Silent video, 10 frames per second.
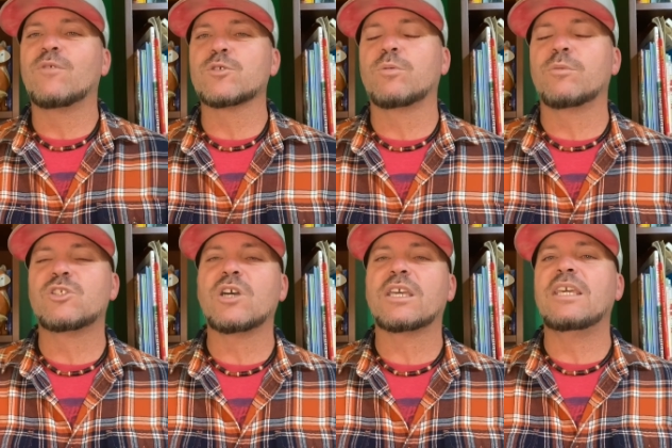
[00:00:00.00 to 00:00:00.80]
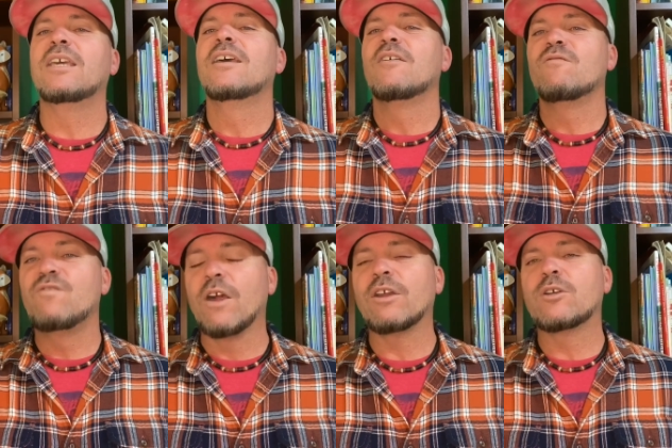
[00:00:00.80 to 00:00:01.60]
first one with Chucky.
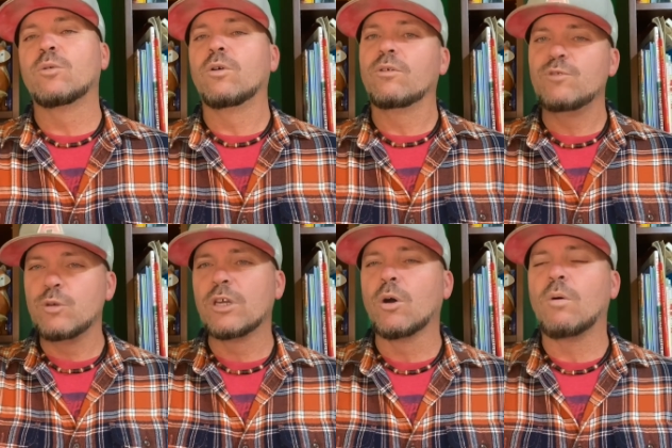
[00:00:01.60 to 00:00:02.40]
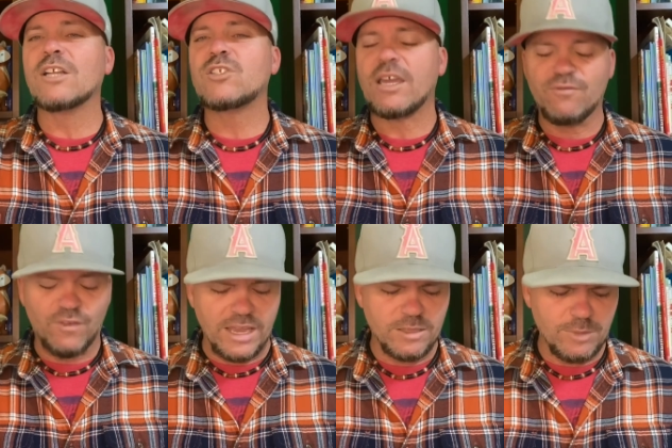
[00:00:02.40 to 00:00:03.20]
Very cool, you can go watch that and
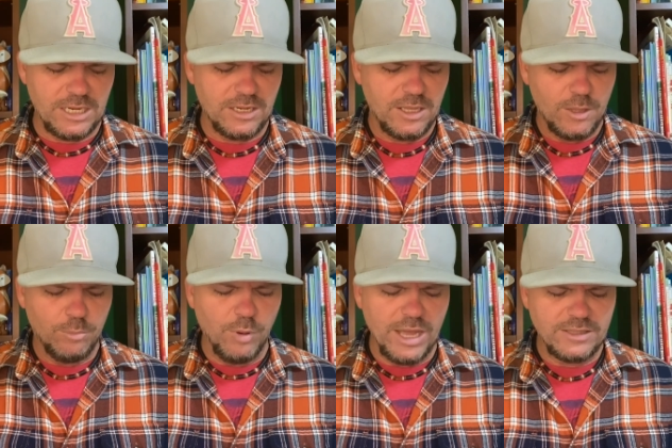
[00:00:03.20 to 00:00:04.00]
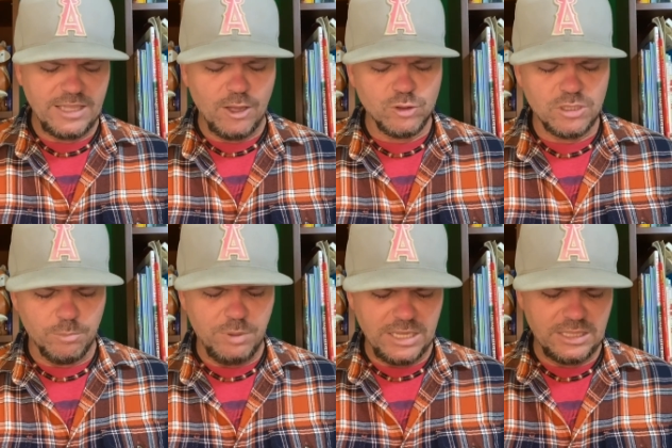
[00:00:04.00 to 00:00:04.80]
find him in it. But those are the
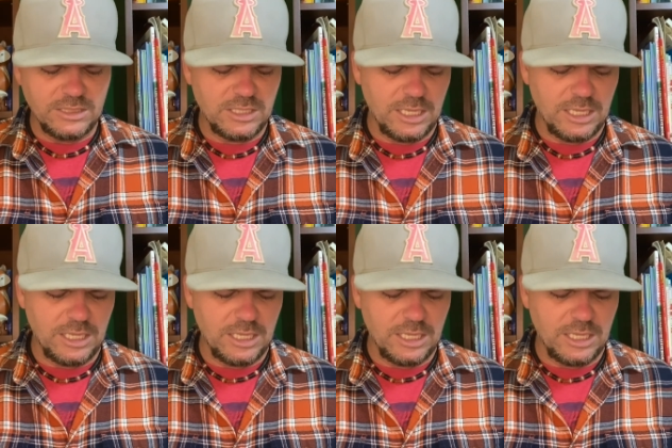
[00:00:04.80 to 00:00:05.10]
big things that